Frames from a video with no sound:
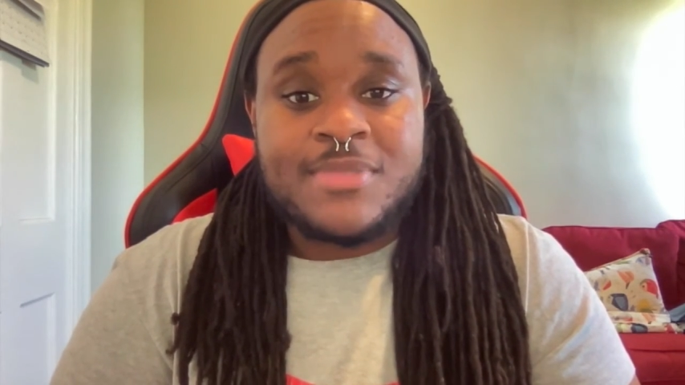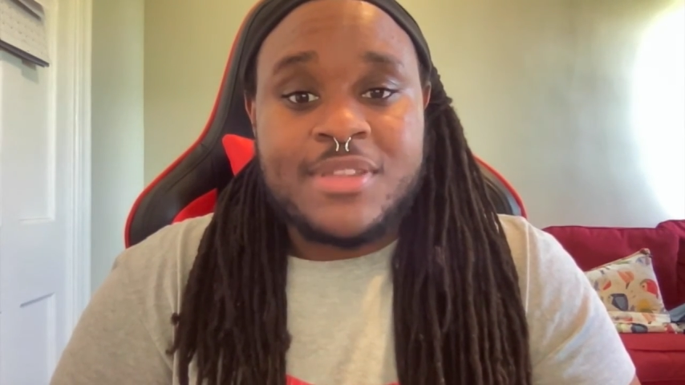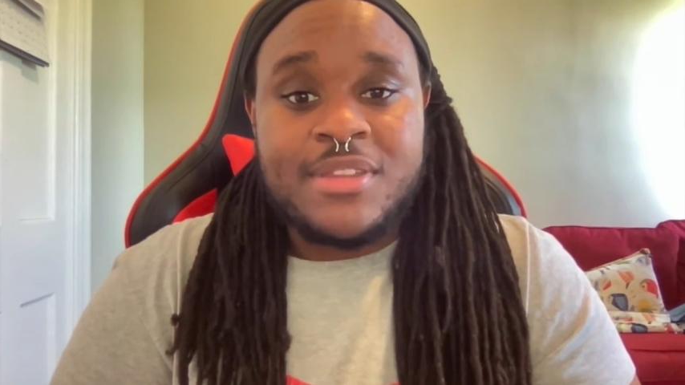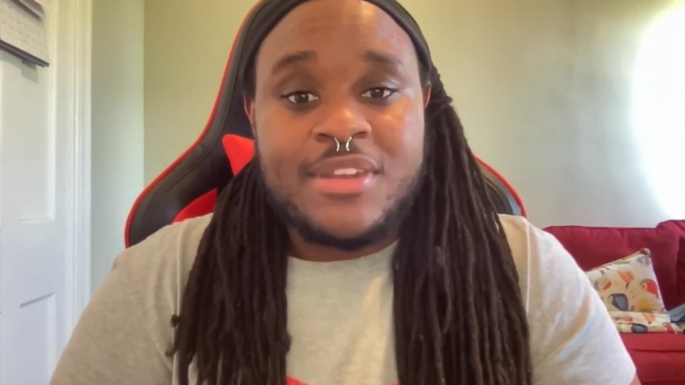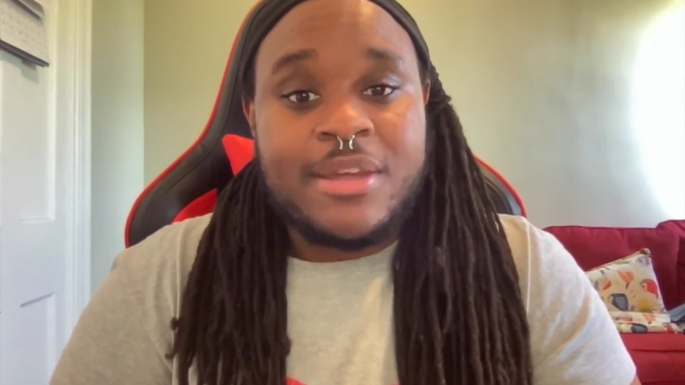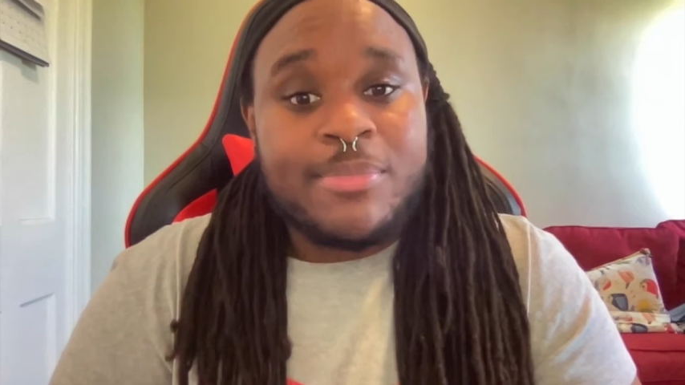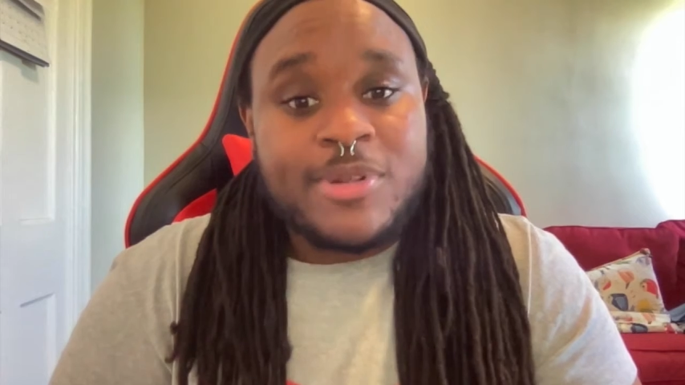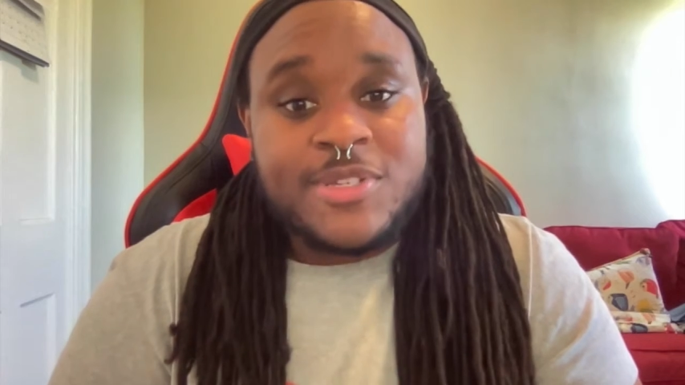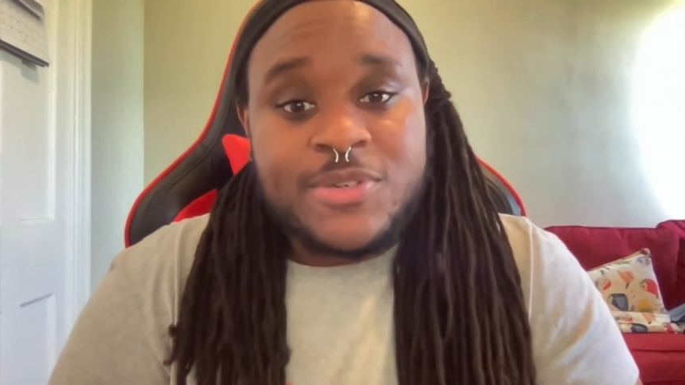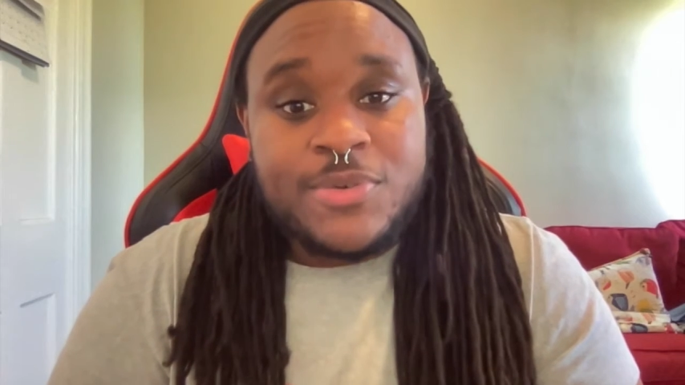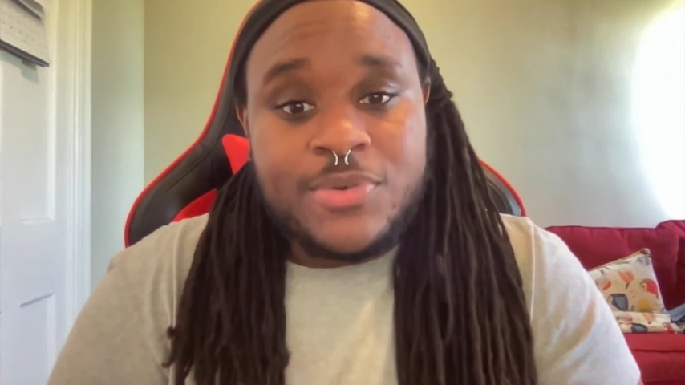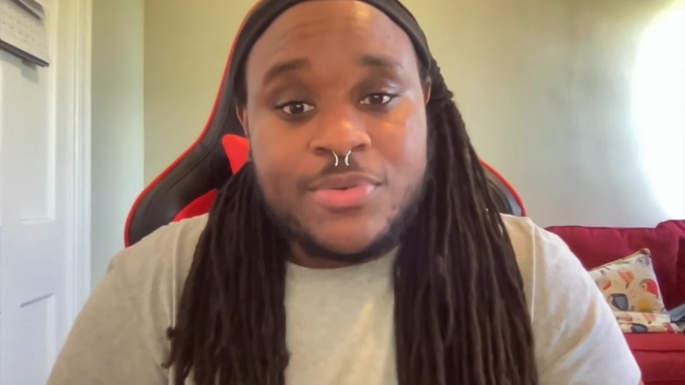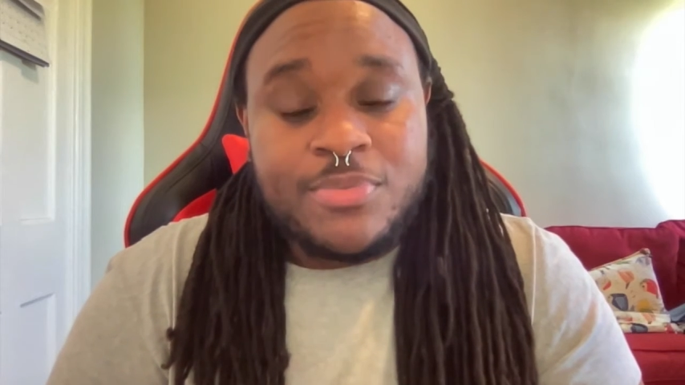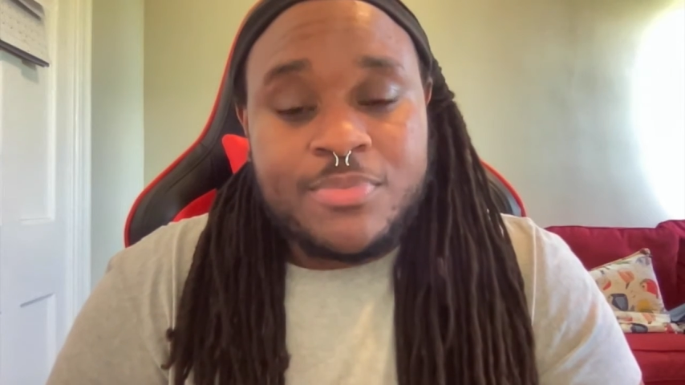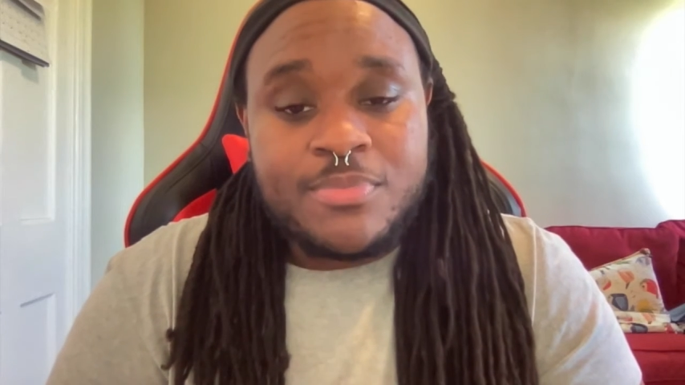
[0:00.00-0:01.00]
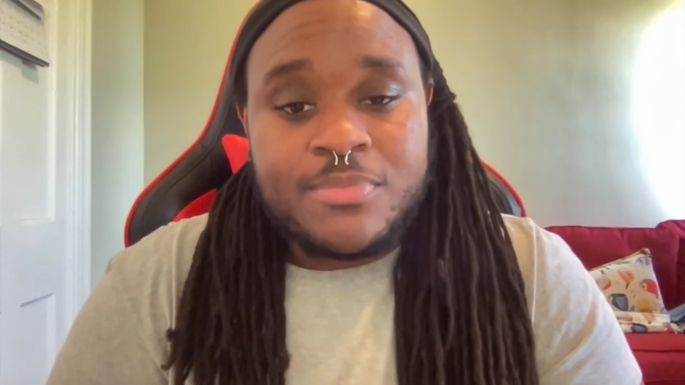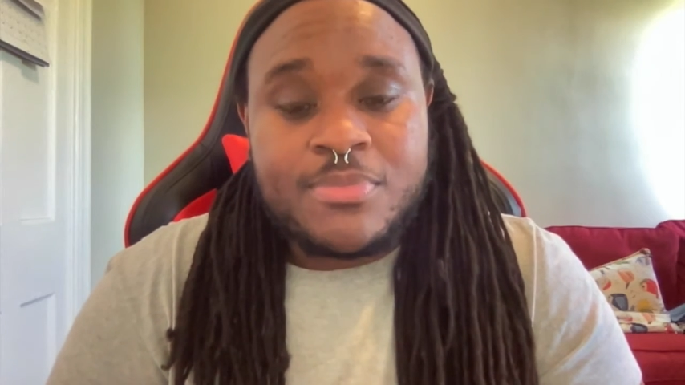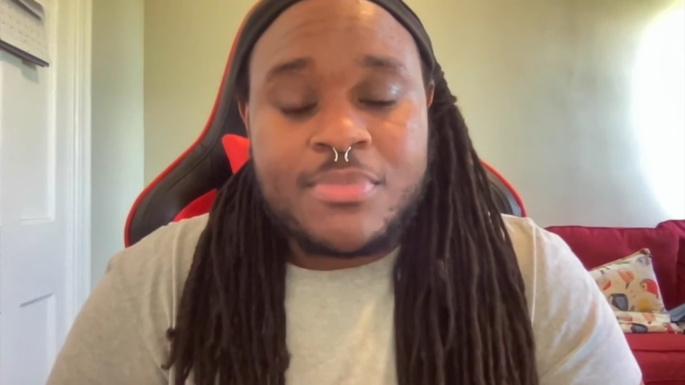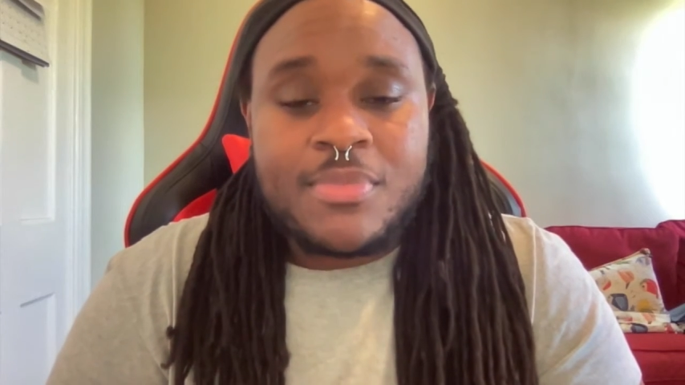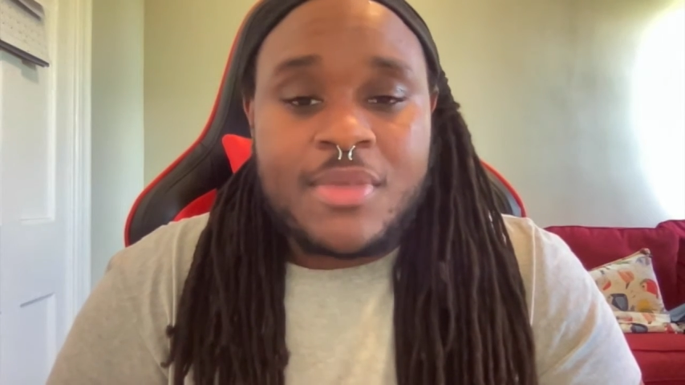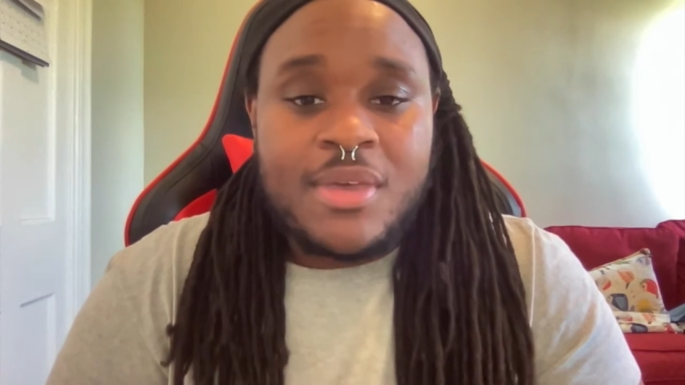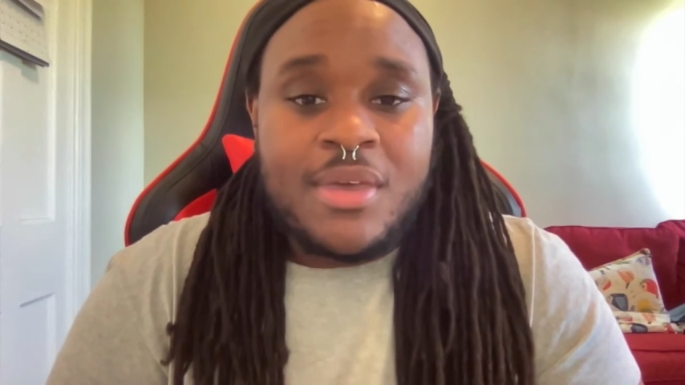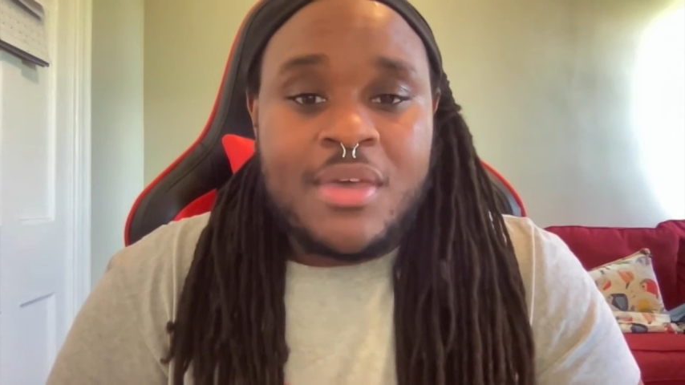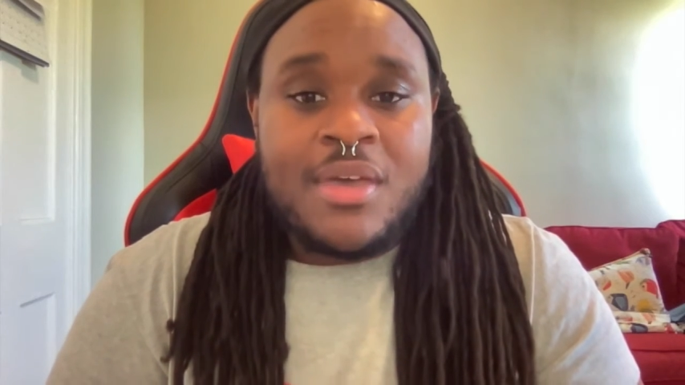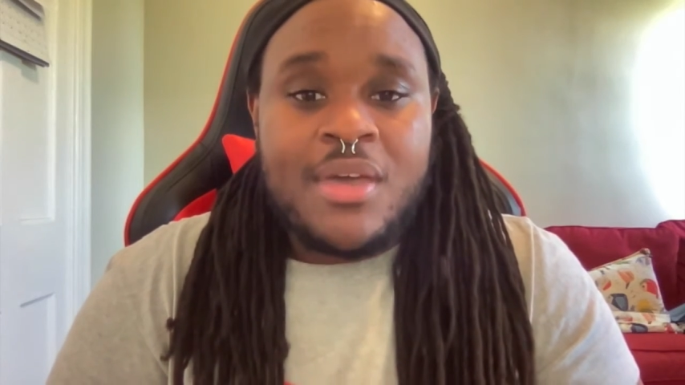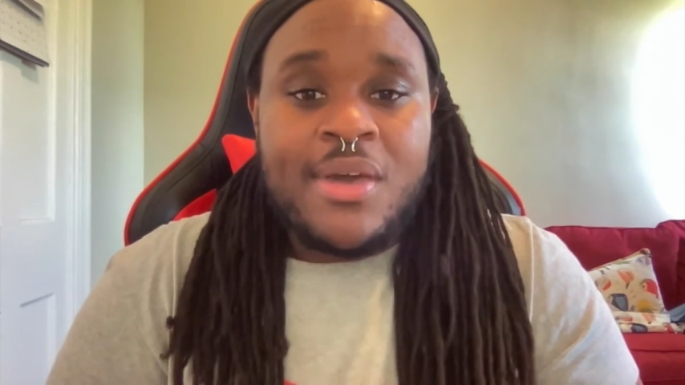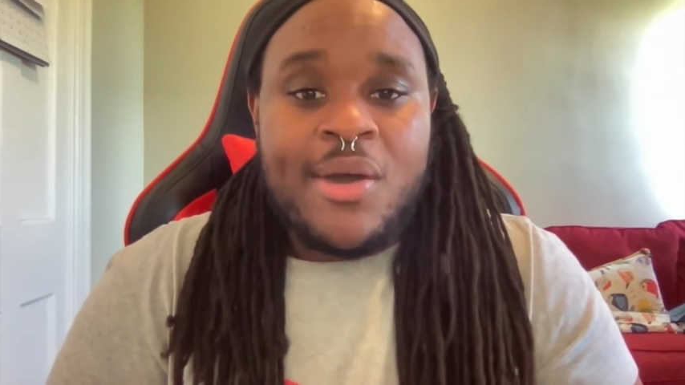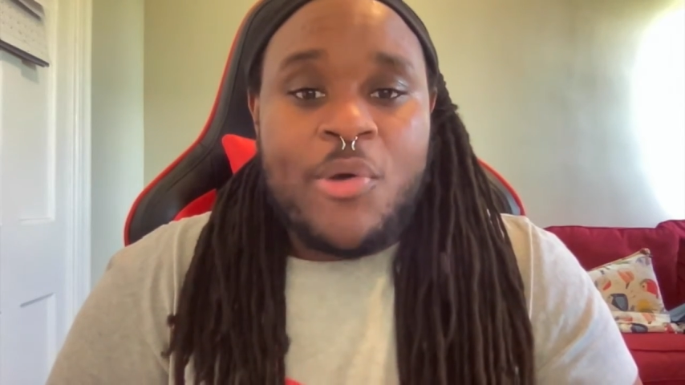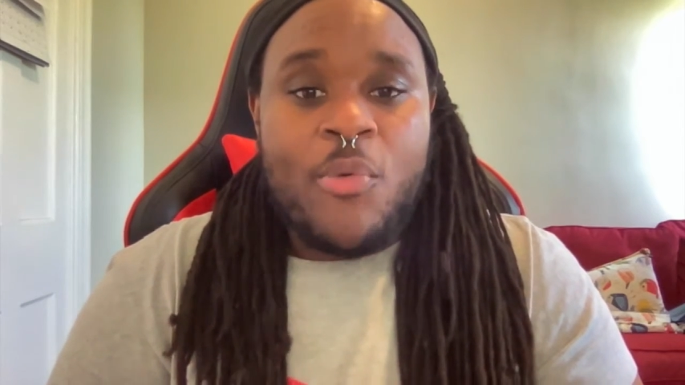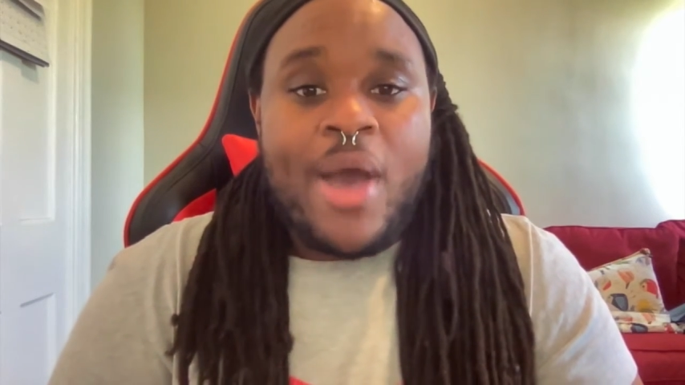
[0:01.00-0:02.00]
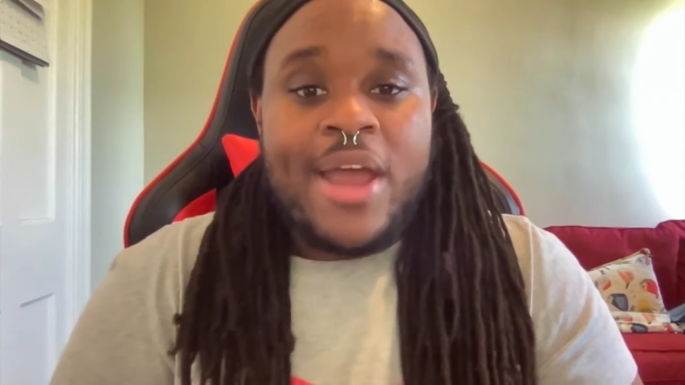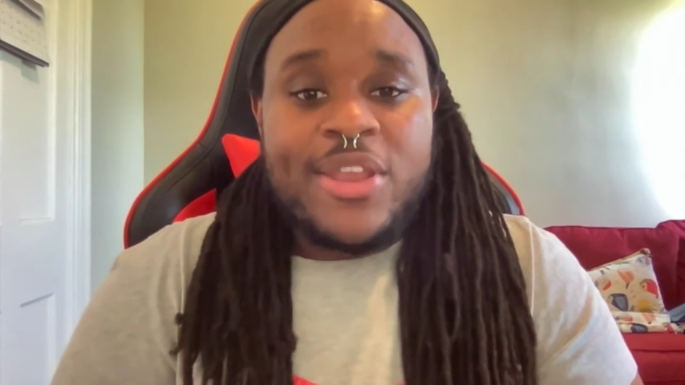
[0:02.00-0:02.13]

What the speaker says: Number 2, why